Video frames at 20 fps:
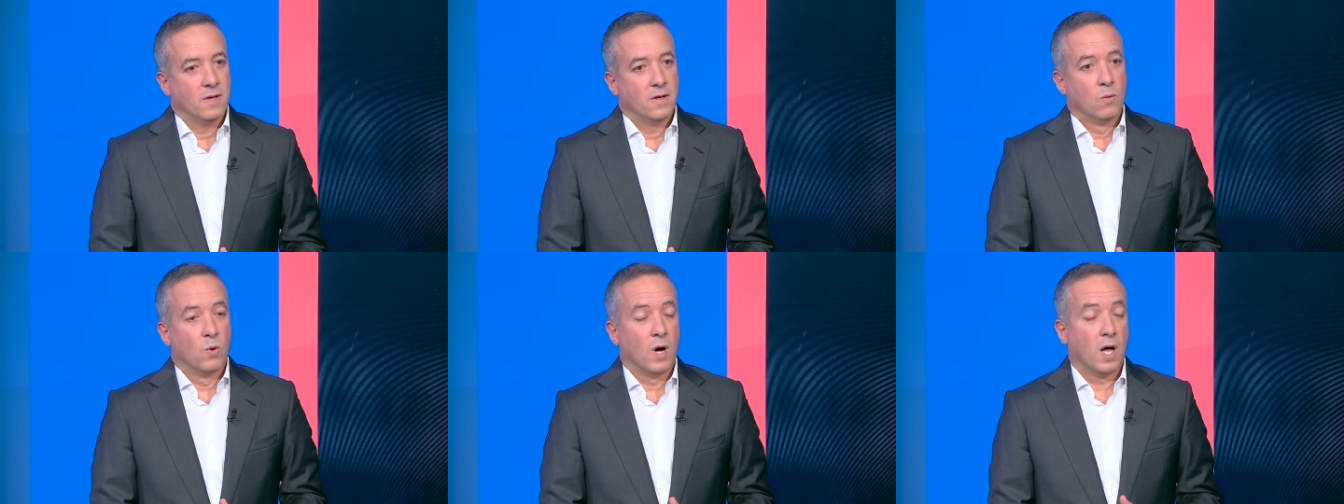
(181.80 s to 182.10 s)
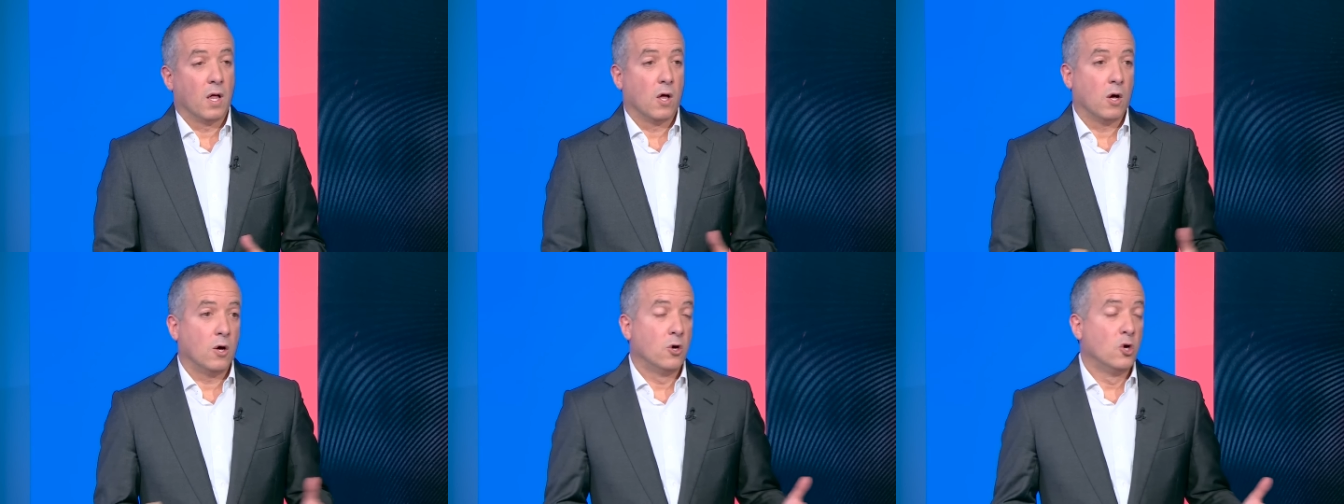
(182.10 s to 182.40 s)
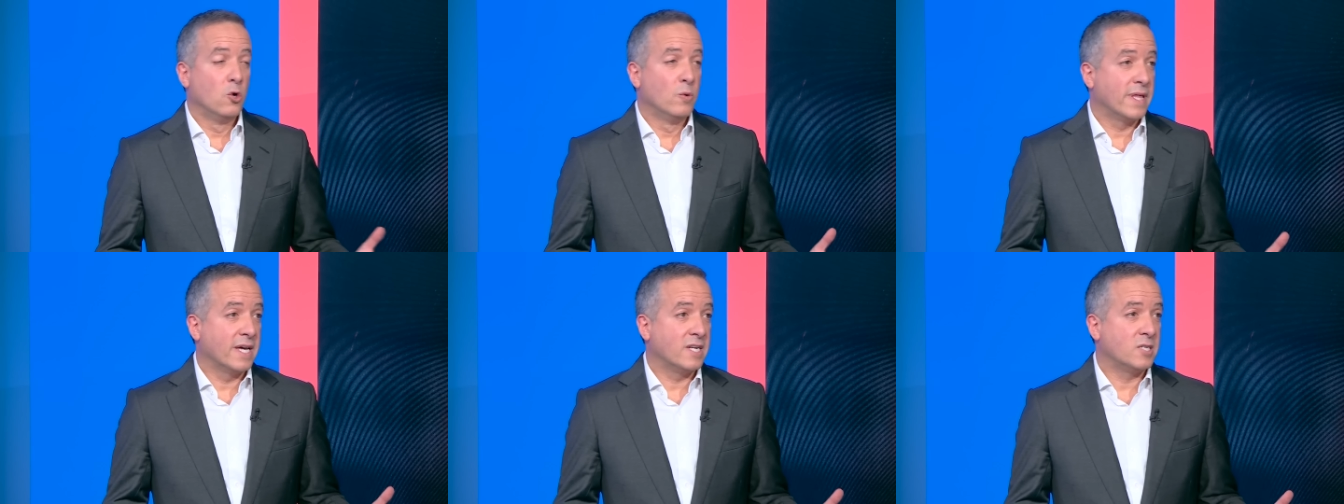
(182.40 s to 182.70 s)
Well,
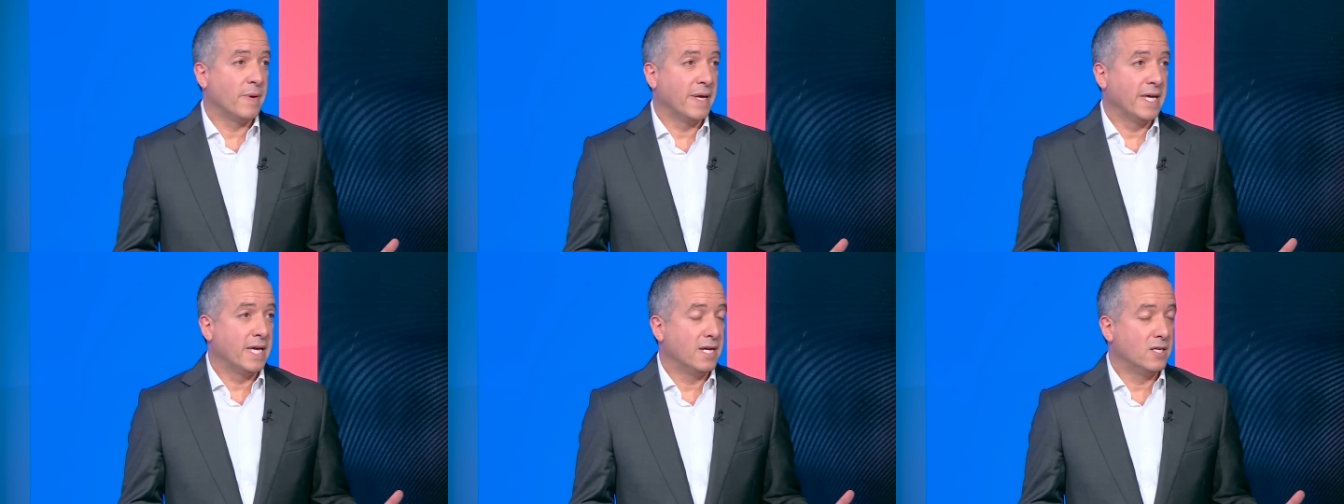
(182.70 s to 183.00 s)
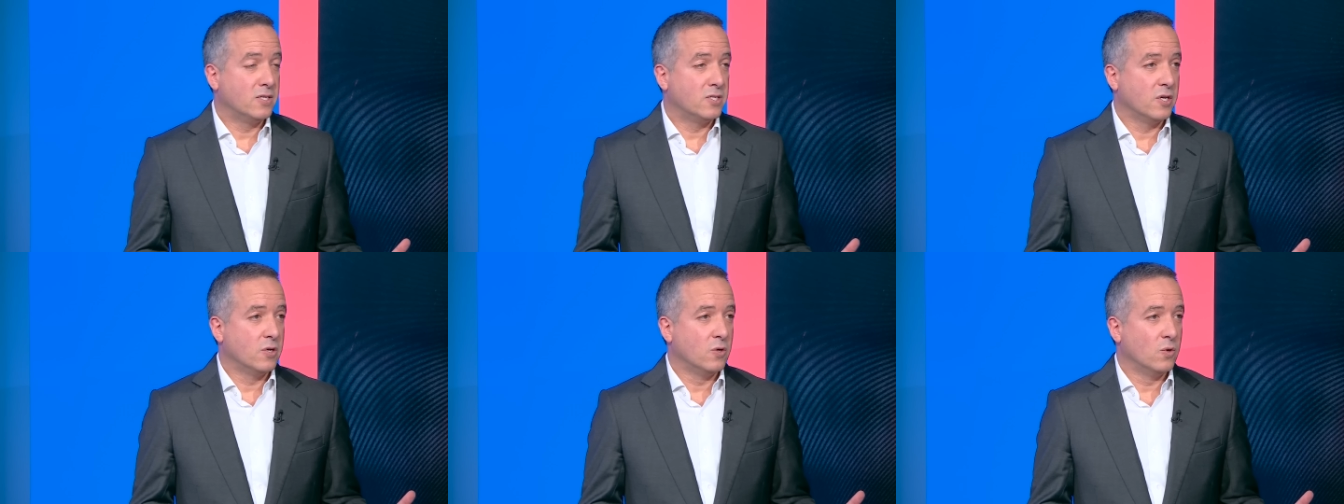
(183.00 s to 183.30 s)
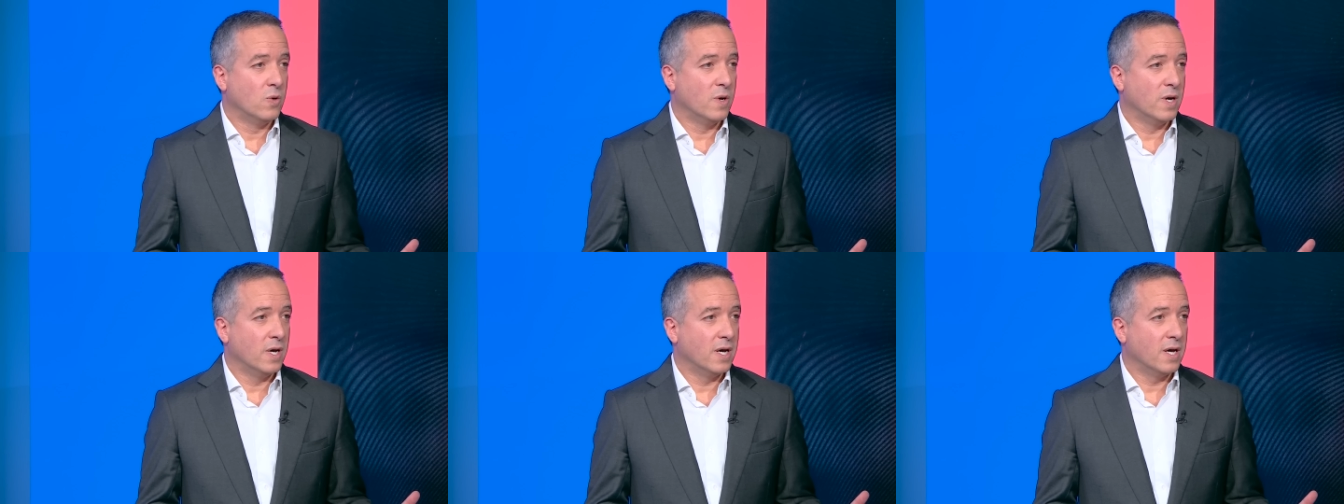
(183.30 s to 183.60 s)
who were they speaking
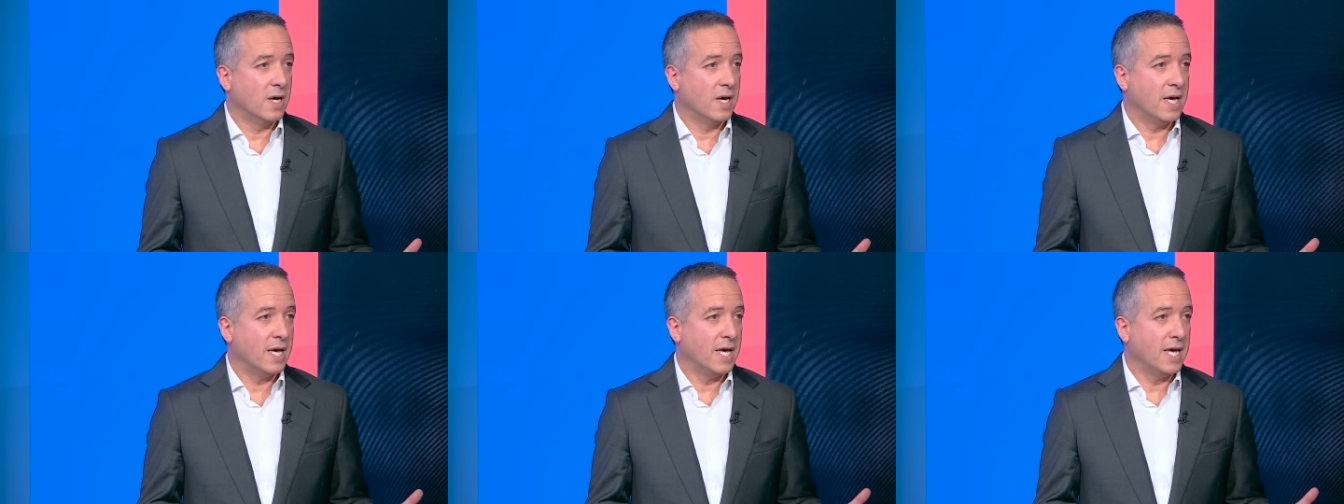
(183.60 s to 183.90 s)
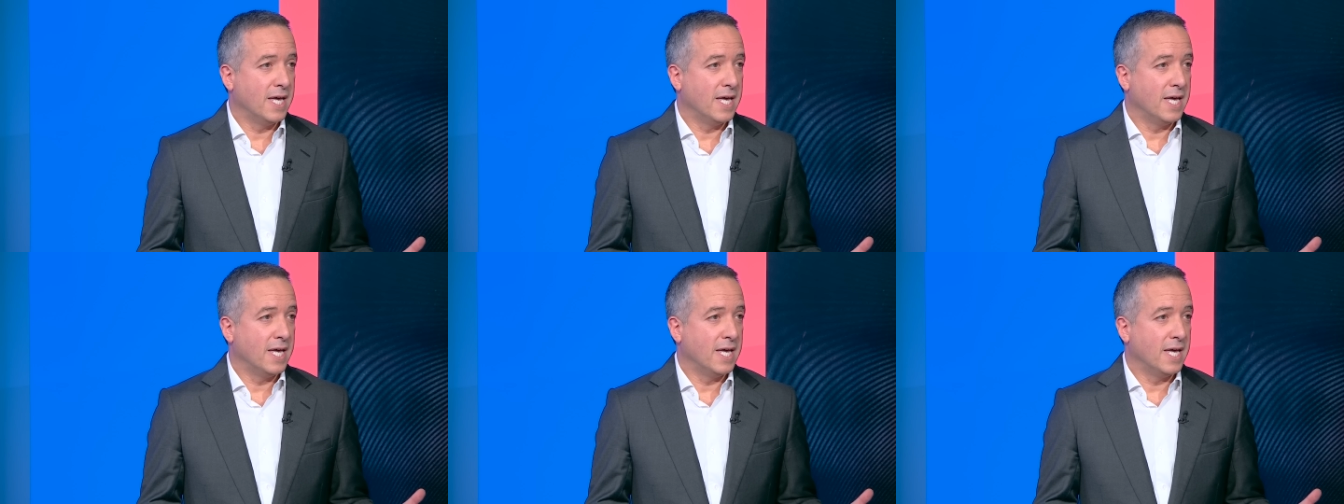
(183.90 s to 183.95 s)
to uh,